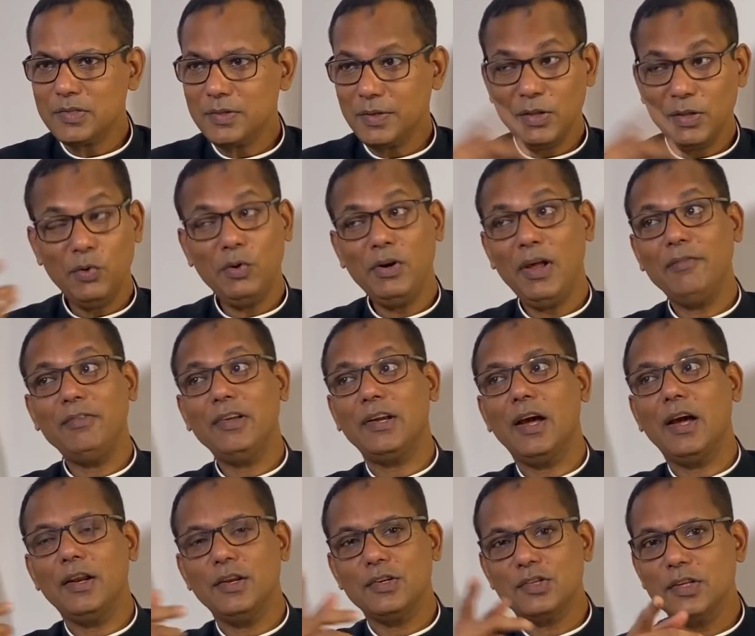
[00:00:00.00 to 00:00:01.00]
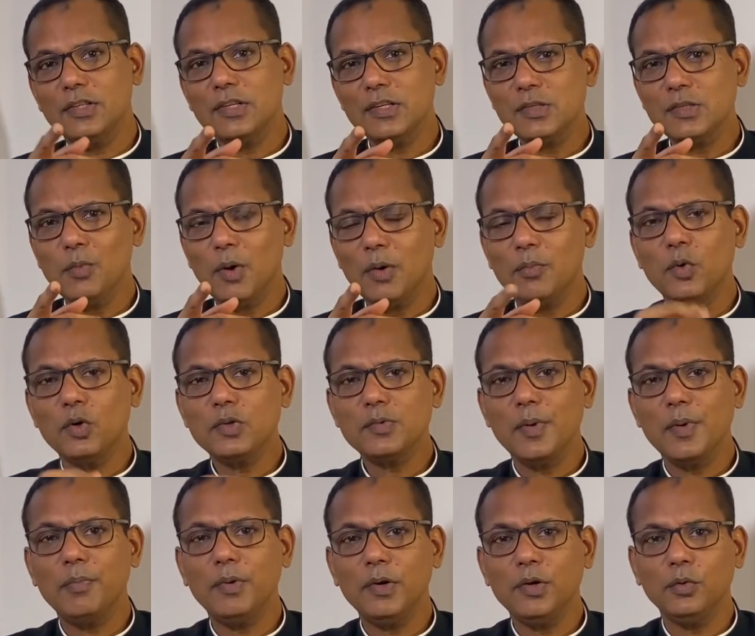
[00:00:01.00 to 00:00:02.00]
They don't have the courage, and this is what most
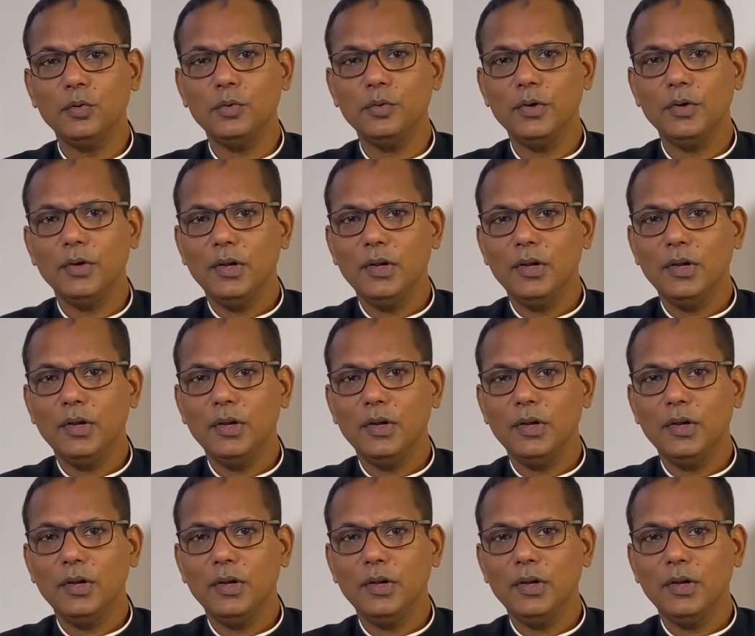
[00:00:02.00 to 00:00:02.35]
people do.